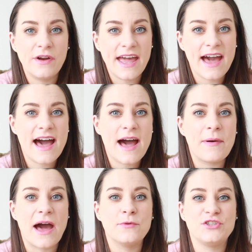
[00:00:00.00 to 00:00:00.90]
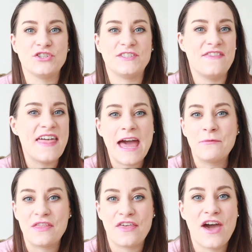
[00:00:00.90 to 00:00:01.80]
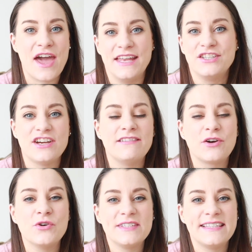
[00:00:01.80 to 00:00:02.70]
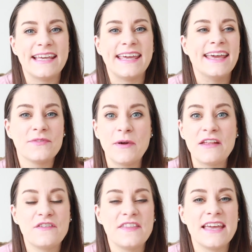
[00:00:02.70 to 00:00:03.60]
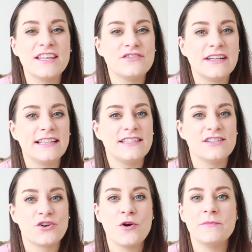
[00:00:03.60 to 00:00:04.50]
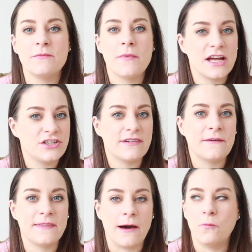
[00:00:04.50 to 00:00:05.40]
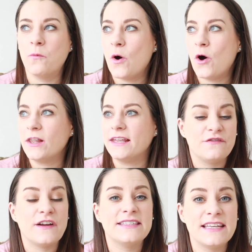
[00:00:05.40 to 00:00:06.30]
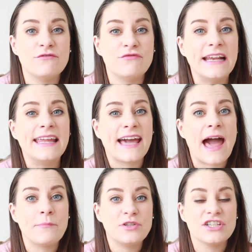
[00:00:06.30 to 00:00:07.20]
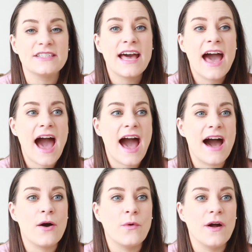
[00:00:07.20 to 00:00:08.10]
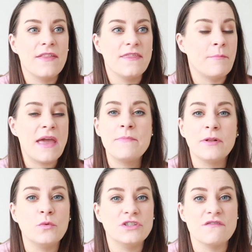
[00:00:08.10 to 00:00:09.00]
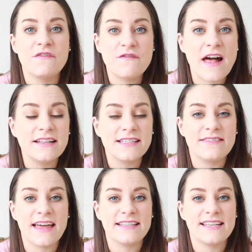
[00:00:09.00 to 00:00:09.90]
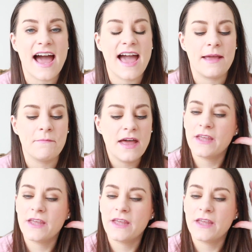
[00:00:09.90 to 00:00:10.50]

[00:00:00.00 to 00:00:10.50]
Rahab. I was just there with her in Jericho City, waiting for the Israelites to come and march around that wall, and Francine really captures how the people would have felt at that time,